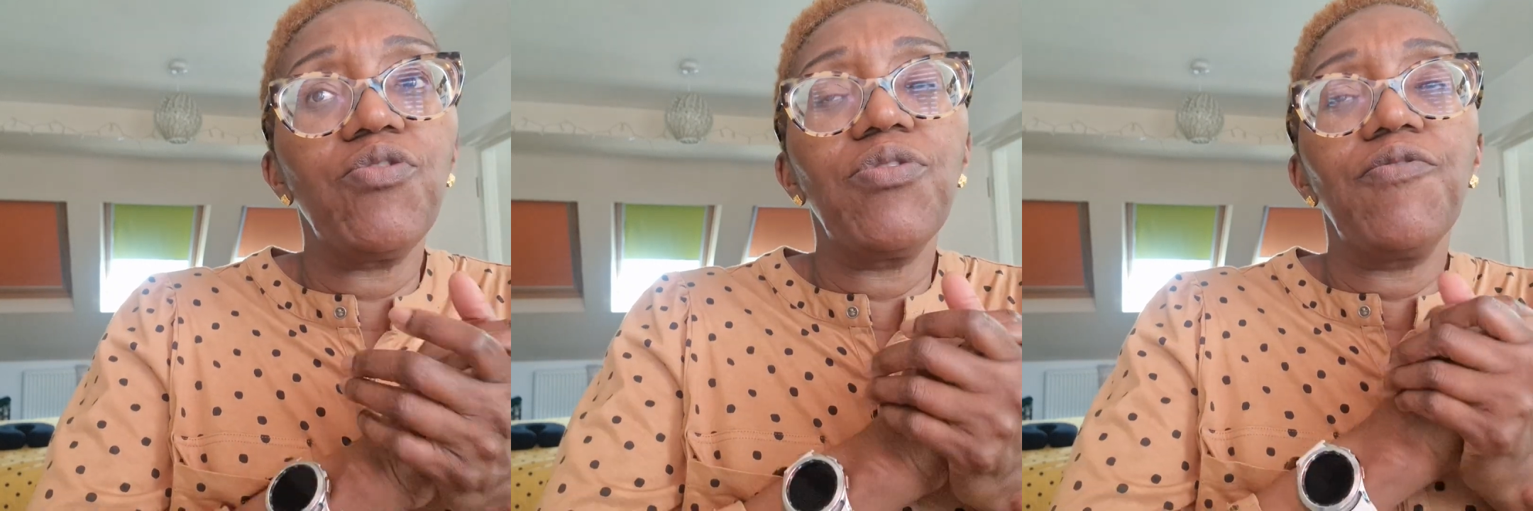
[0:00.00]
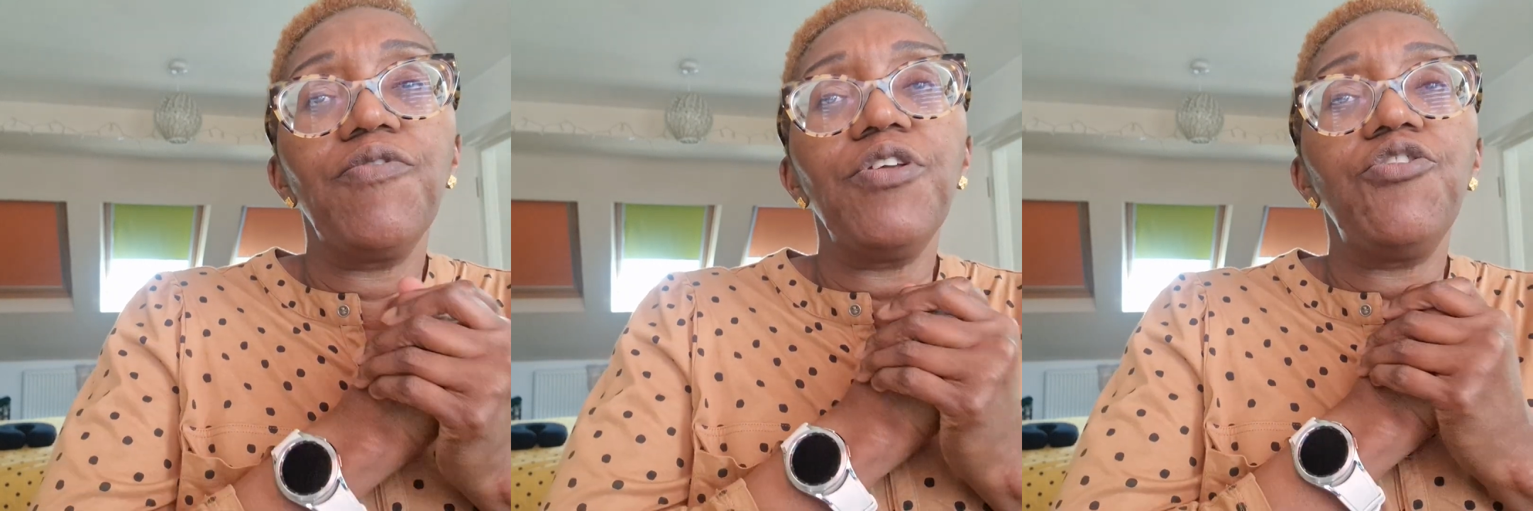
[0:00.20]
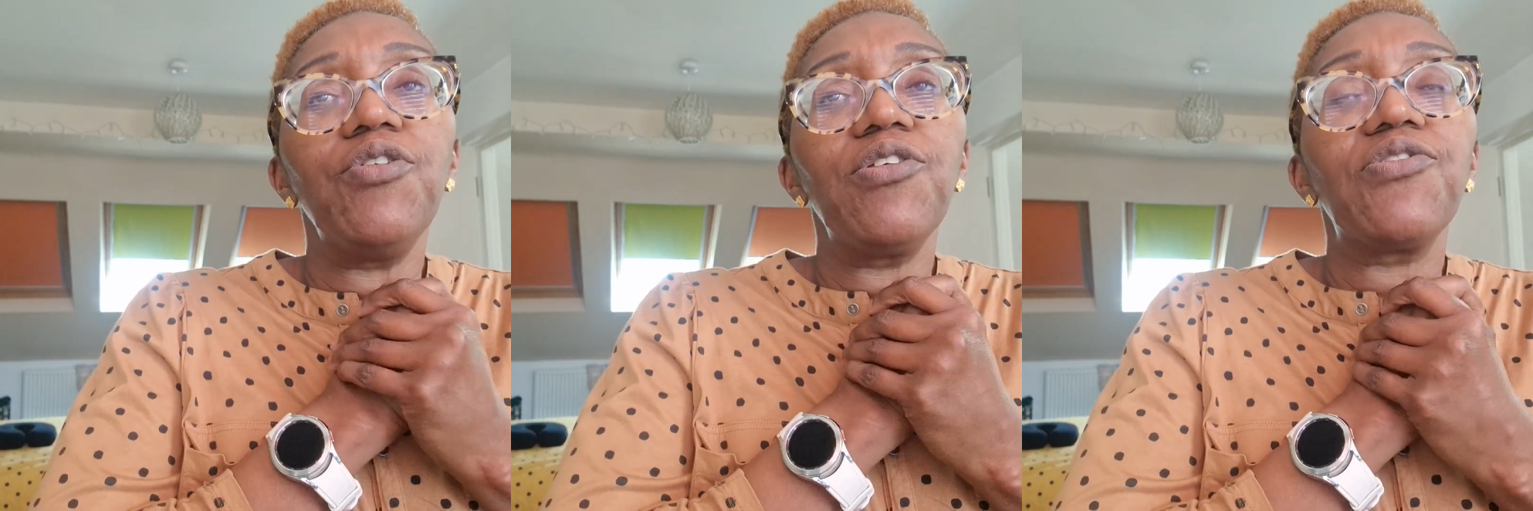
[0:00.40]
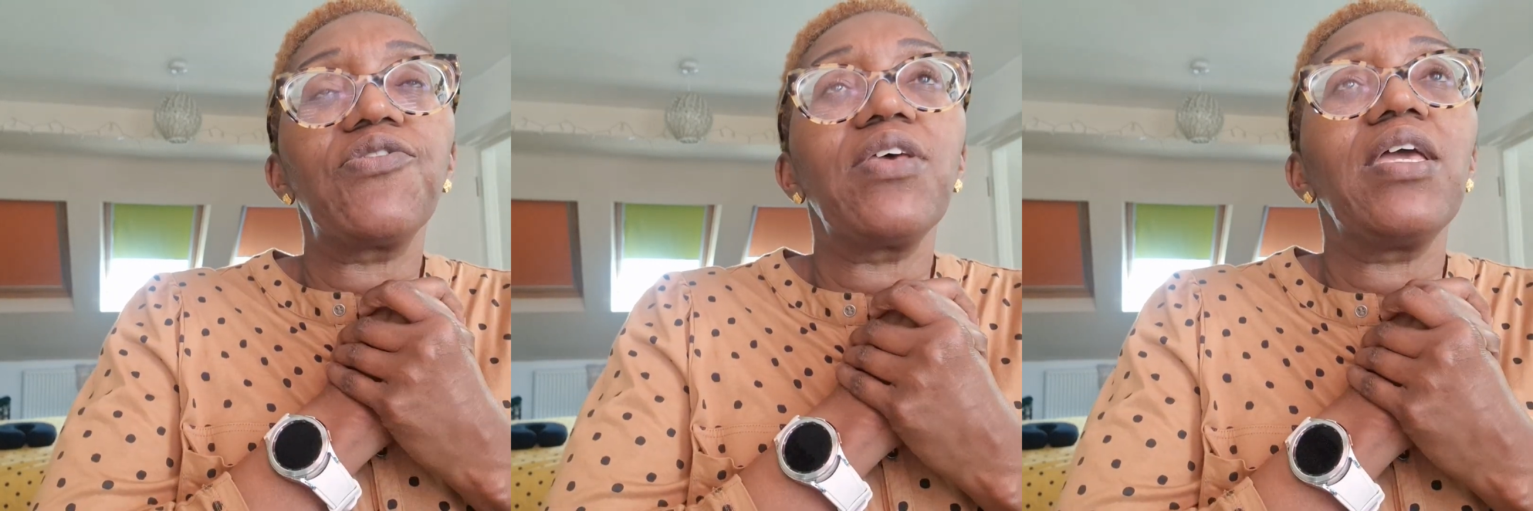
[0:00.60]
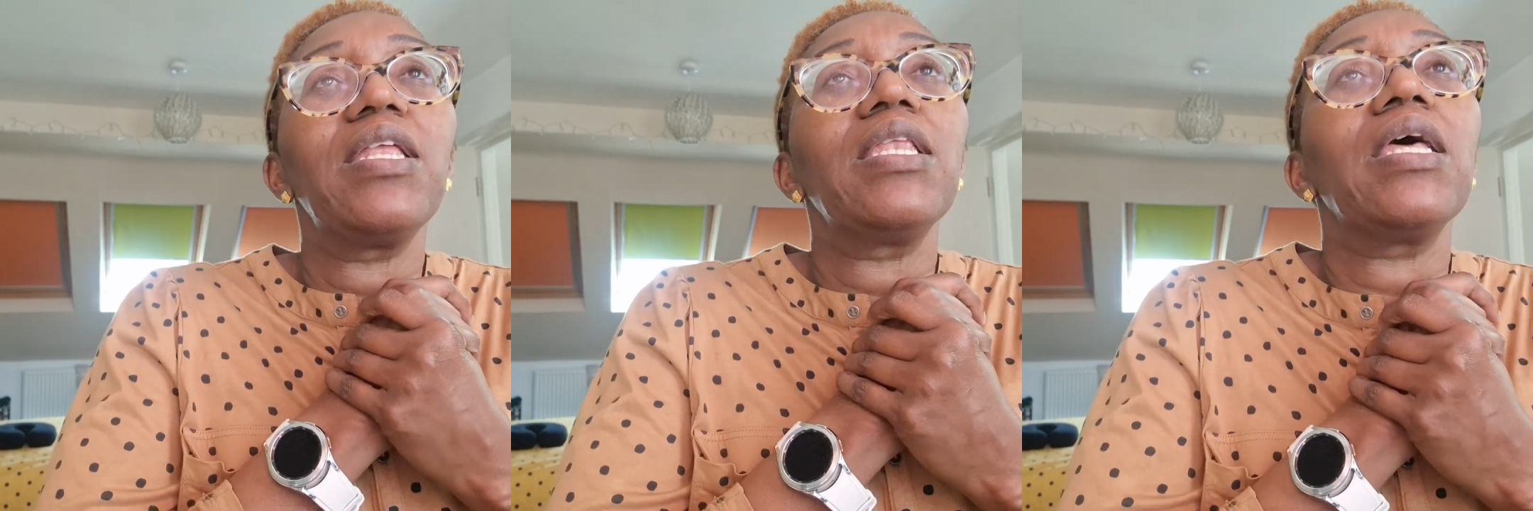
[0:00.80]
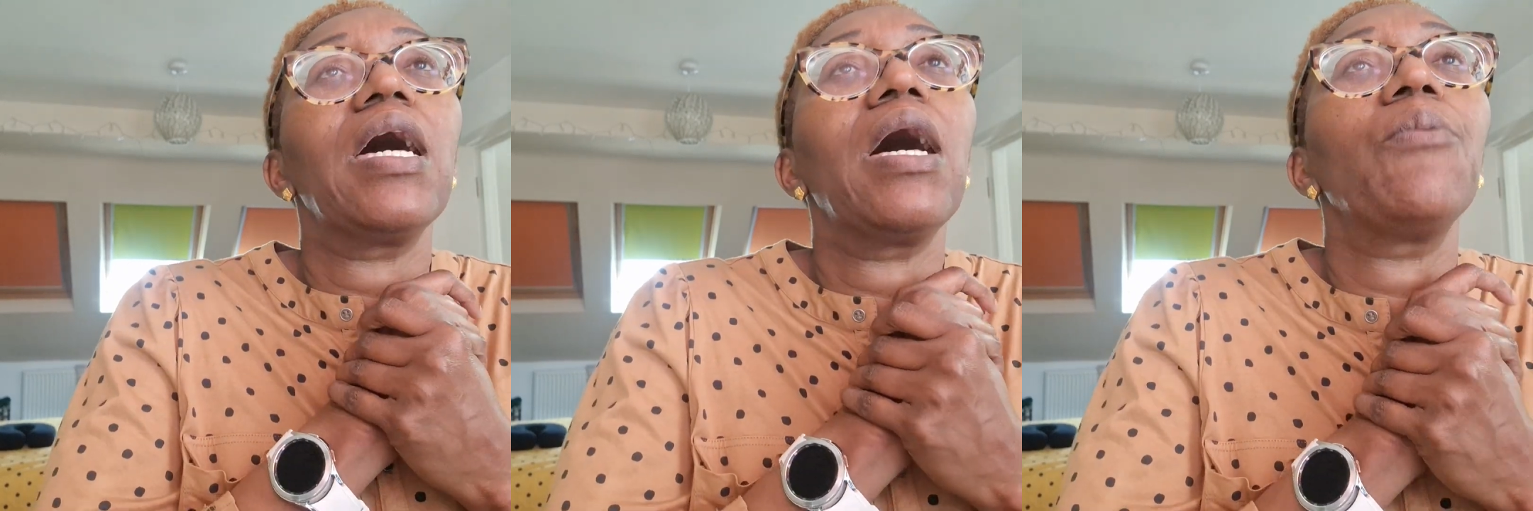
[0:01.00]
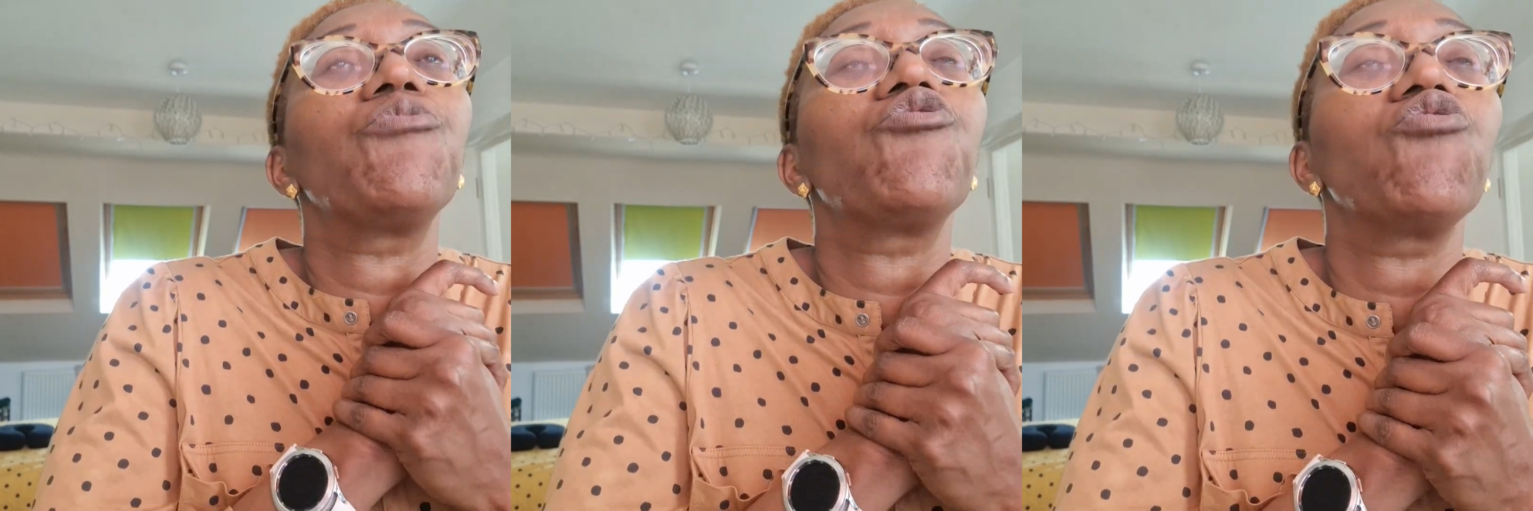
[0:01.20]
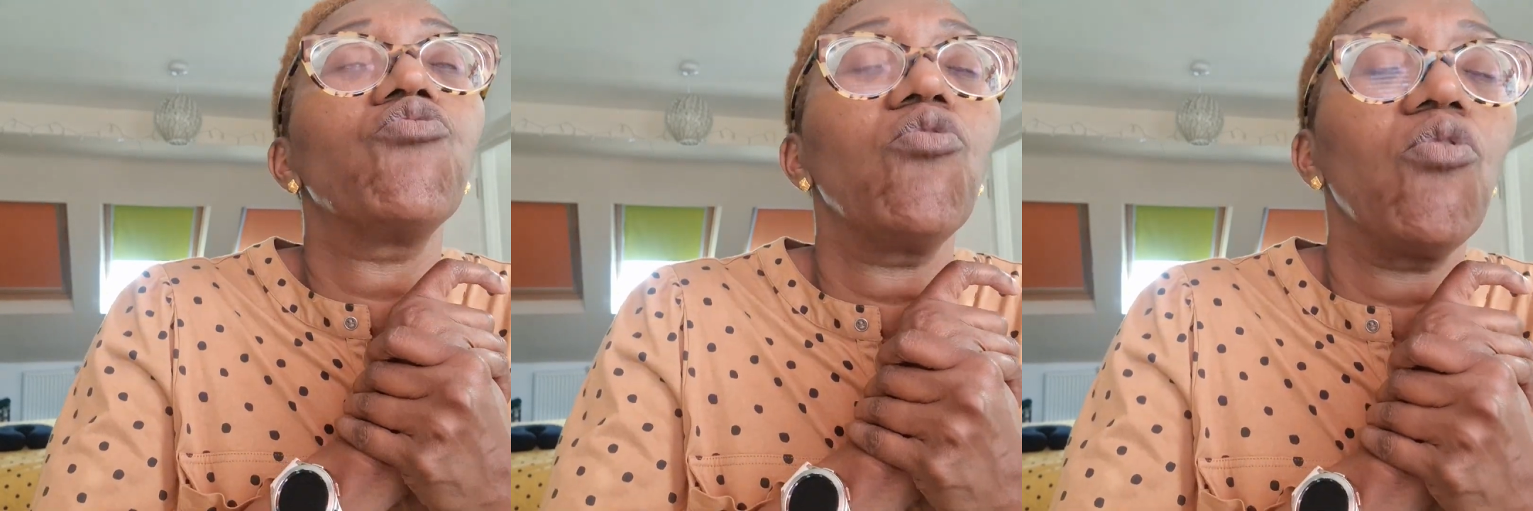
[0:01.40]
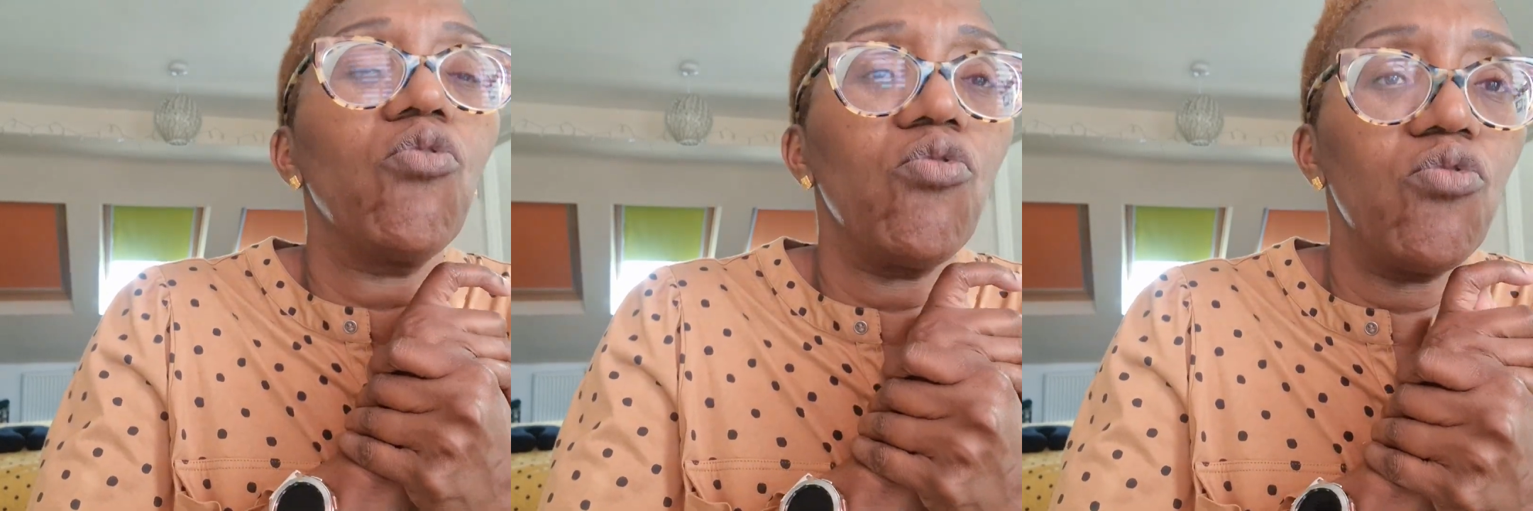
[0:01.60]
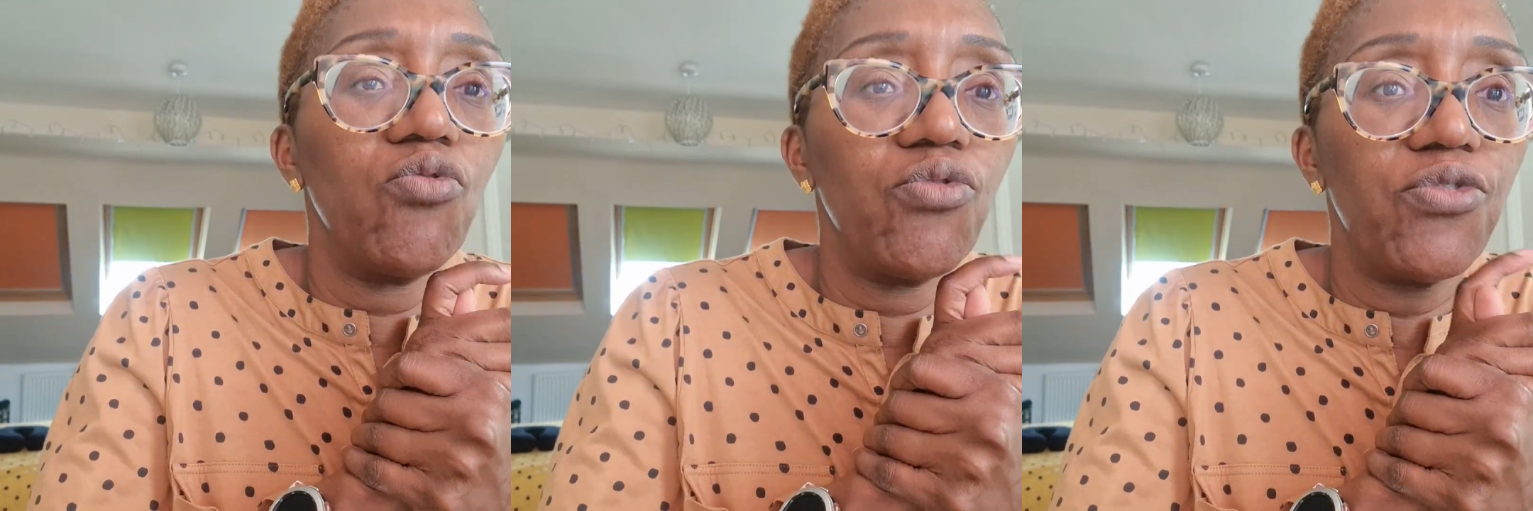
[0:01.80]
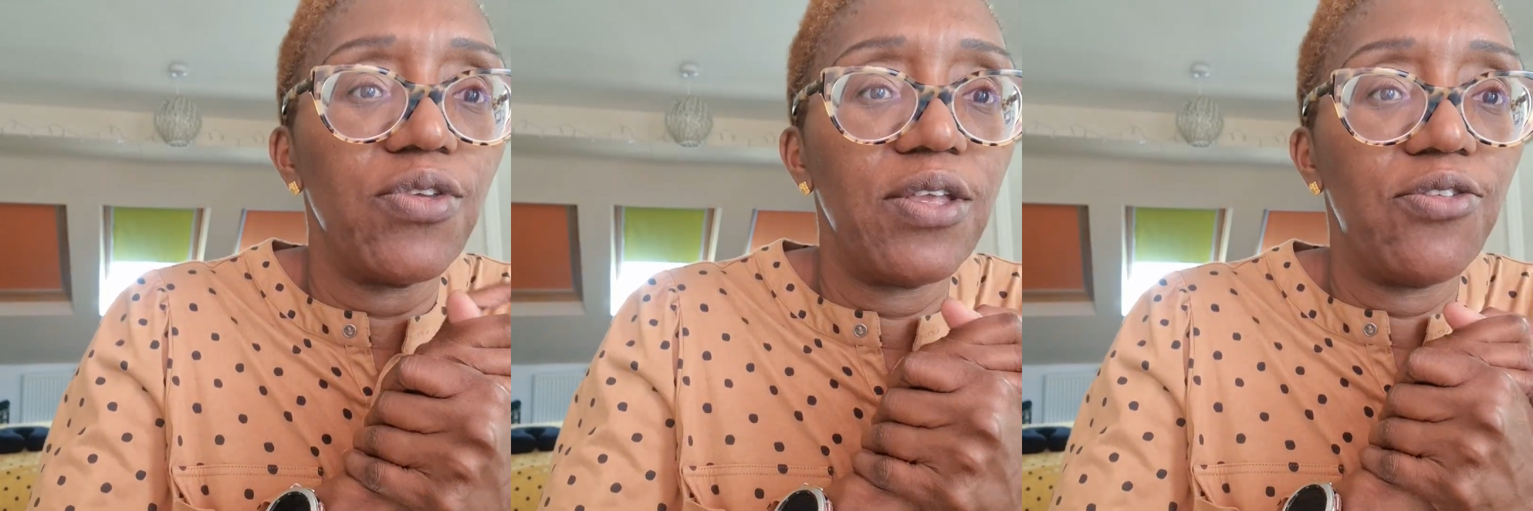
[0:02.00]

during the video is saying I'm too old.